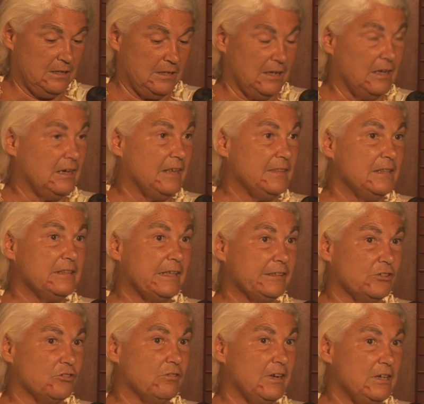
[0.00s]
And I think
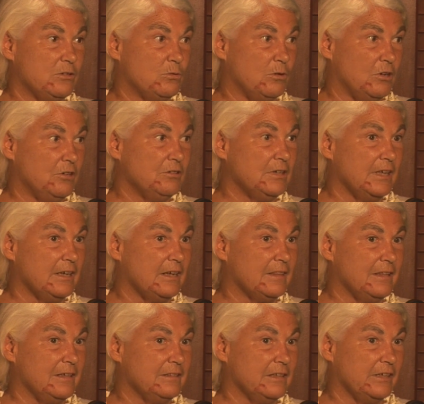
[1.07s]
that's a great quote, and I
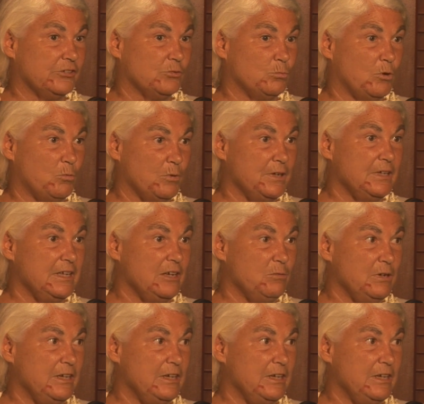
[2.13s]
think that's what we need.